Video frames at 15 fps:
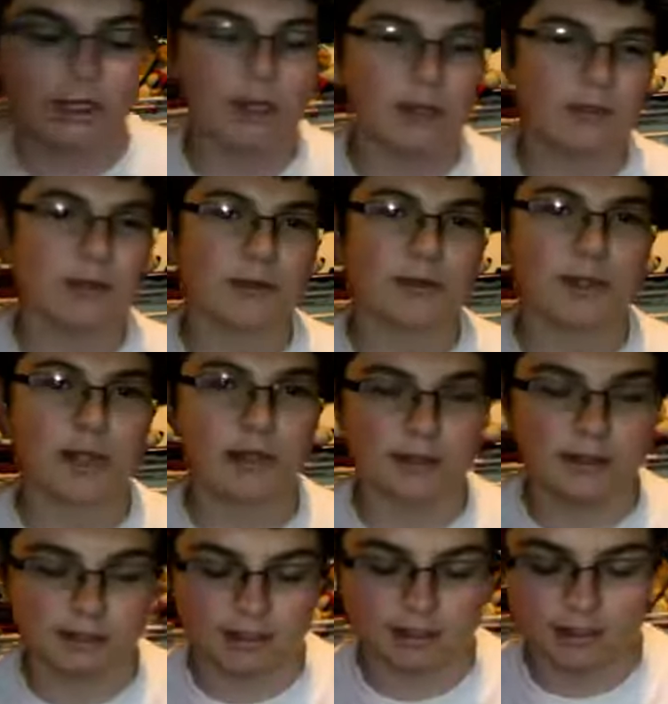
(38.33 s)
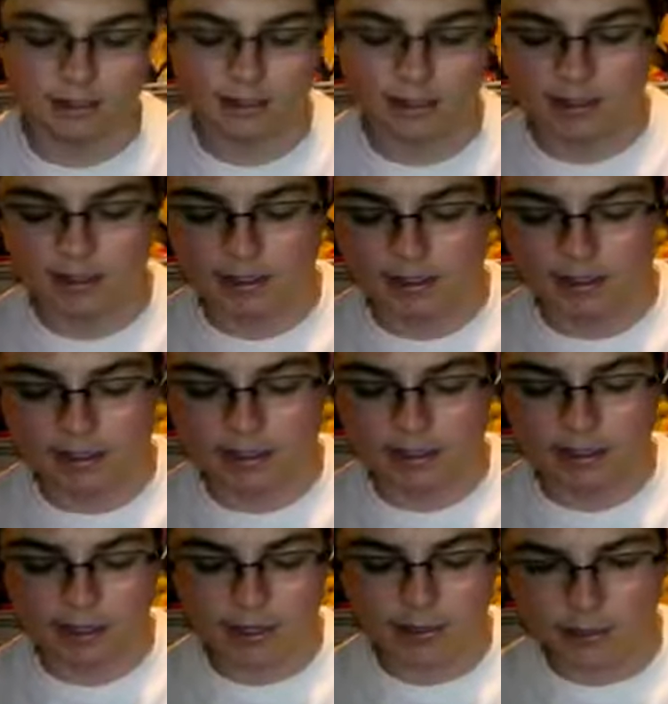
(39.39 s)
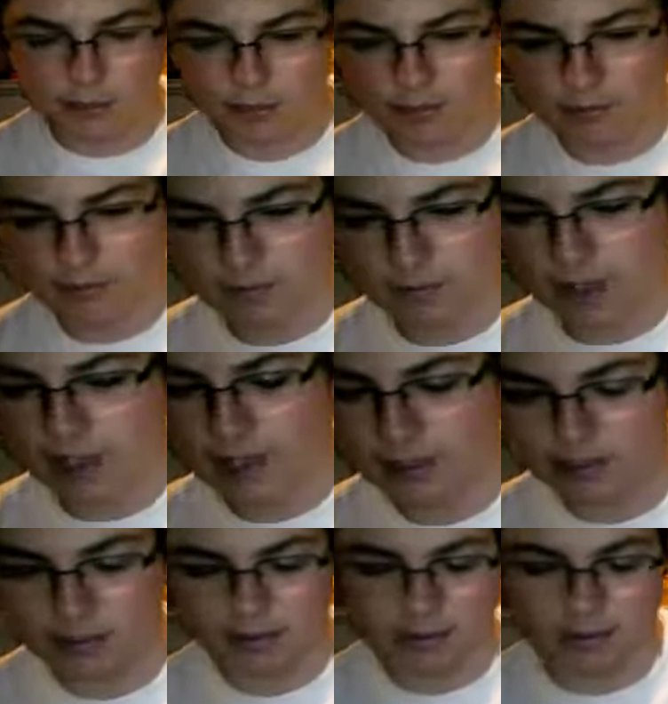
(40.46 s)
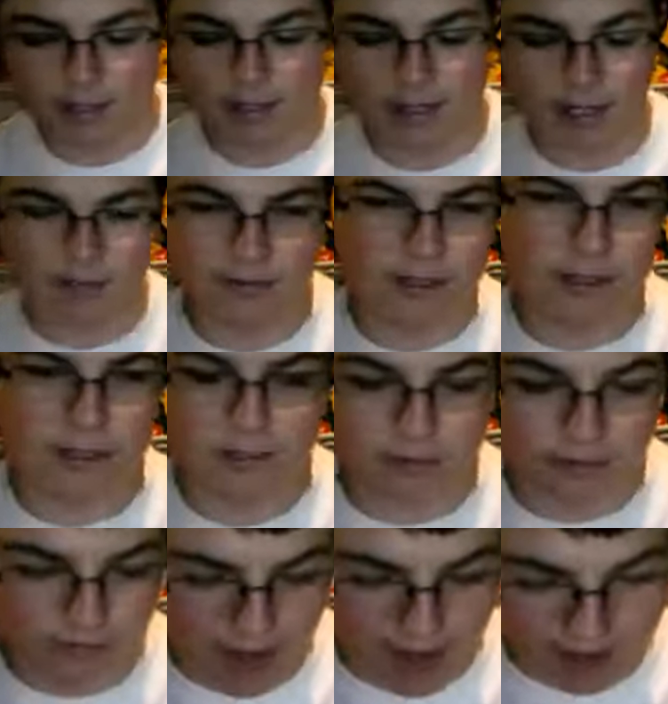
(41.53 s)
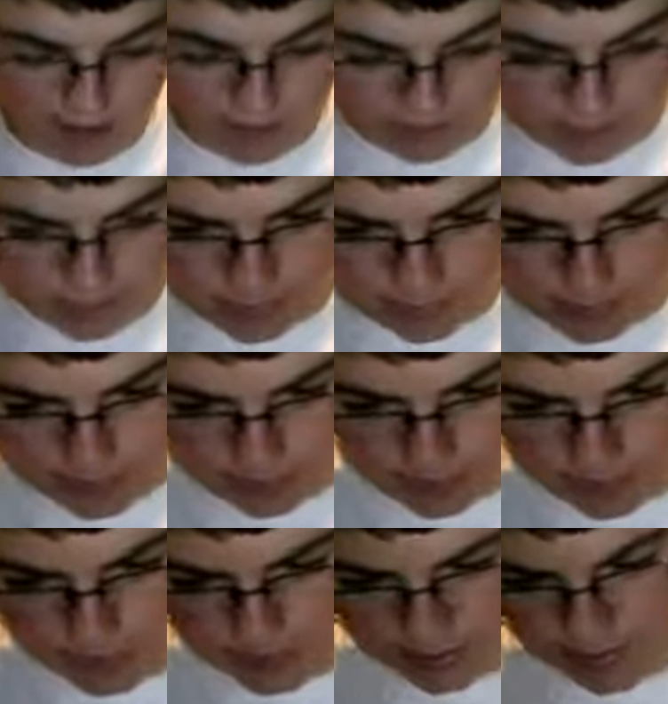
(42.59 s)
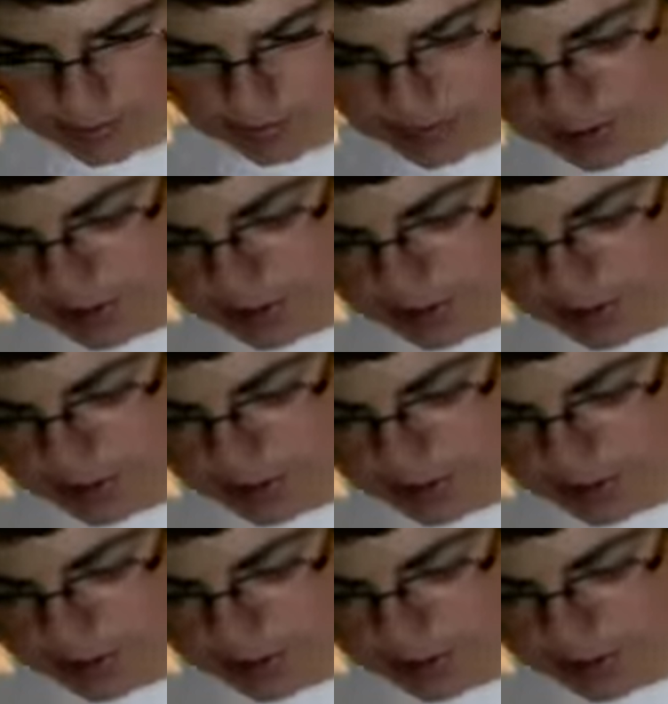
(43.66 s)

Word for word: well, he also sent a note in Intellivision Dude fashion. Of course he would.